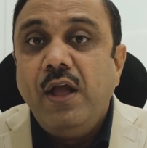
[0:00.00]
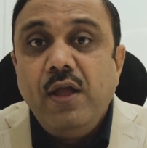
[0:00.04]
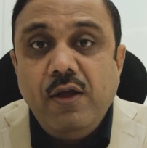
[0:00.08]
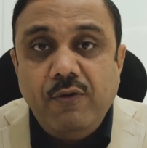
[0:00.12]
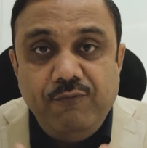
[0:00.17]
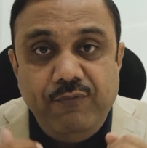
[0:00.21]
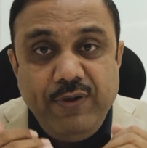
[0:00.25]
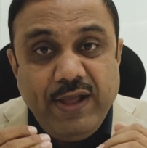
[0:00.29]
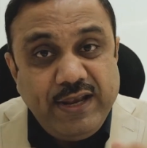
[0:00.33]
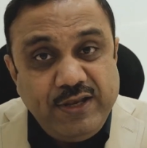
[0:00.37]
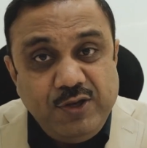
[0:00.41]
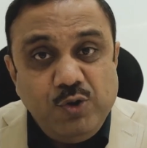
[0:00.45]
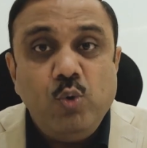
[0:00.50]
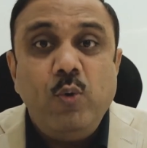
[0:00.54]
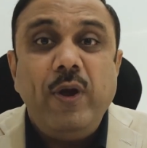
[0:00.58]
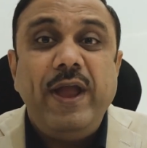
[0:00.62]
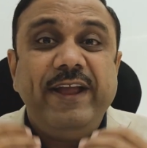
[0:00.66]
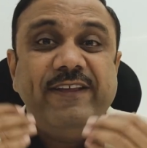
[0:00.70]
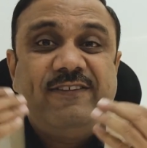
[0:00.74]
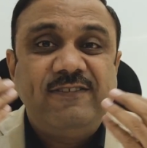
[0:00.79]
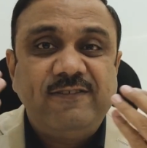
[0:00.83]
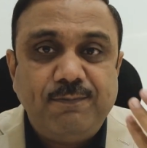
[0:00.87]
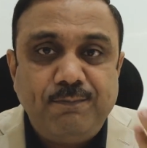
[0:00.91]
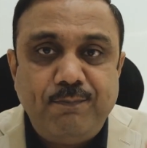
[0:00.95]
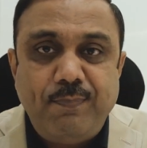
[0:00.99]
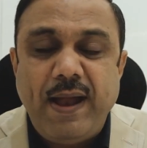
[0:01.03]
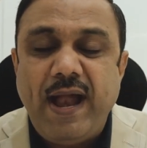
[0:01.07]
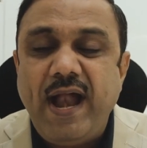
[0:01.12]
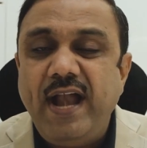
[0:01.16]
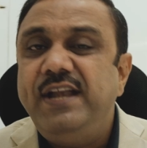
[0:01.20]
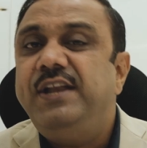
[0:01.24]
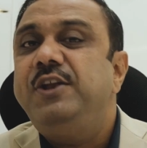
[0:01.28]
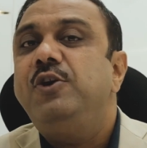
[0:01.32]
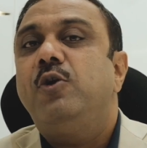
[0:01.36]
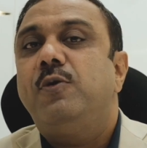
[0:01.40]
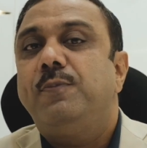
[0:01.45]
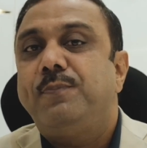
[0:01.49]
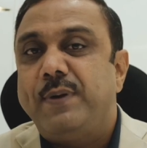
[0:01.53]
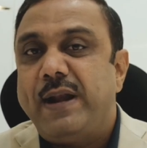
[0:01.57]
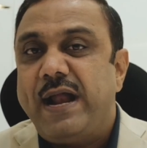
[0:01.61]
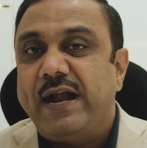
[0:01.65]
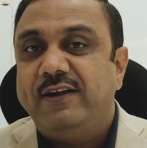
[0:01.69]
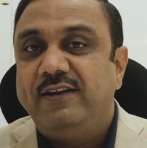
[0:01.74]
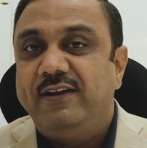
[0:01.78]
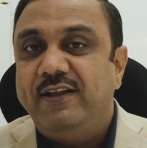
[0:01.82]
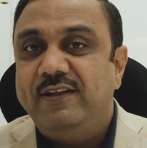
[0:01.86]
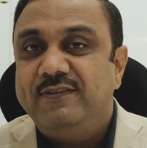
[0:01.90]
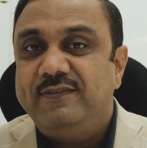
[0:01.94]
where you expand your
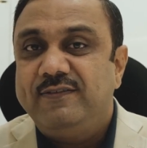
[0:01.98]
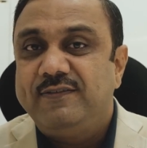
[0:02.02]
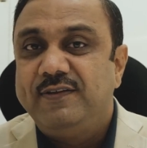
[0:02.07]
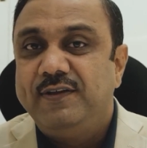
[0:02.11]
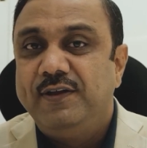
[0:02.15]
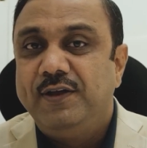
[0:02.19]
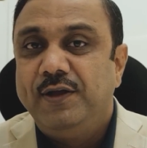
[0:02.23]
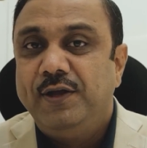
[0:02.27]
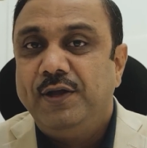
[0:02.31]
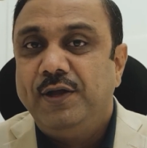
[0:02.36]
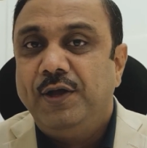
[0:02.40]
practice,